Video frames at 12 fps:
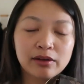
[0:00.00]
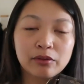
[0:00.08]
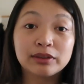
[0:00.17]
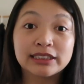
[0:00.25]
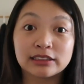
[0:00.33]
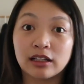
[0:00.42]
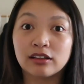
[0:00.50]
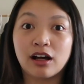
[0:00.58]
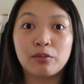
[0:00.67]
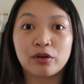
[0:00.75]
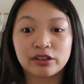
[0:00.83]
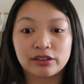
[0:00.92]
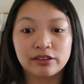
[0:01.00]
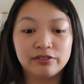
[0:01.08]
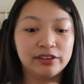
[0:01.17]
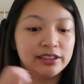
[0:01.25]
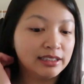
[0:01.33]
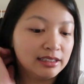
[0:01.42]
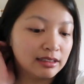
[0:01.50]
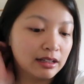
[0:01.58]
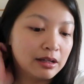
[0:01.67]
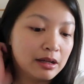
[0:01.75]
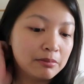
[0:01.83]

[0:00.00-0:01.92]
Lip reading: which is a lot more convenient.